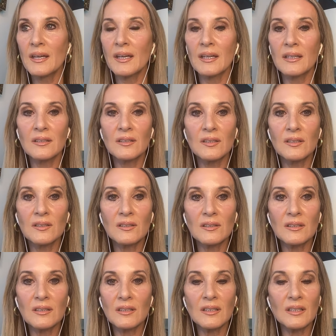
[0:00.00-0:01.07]
And it,
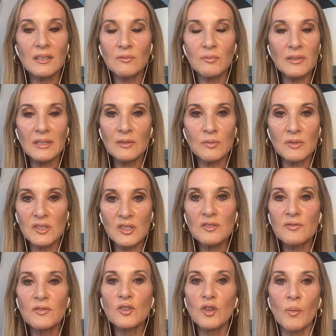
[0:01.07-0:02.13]
it was
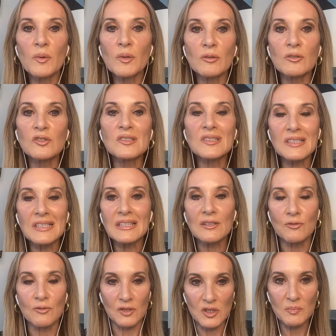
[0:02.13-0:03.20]
just phenomenal to see
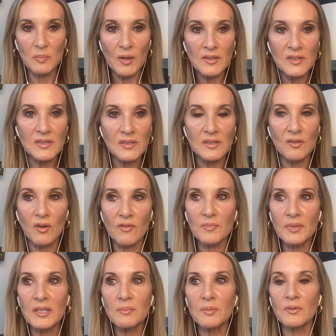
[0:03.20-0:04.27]
the responses of
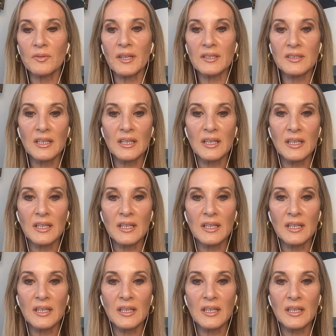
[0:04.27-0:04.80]
people that